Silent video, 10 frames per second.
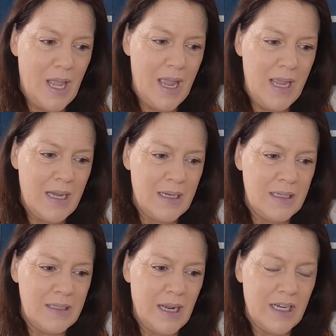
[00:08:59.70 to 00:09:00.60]

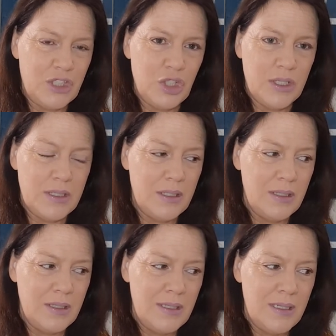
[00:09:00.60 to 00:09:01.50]
and I guess you could
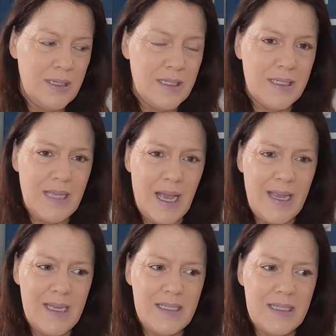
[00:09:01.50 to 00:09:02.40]

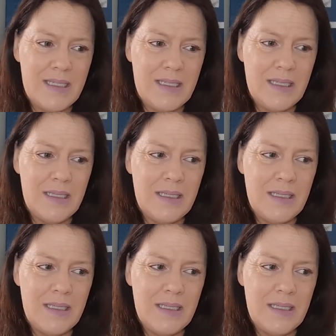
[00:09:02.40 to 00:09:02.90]
science.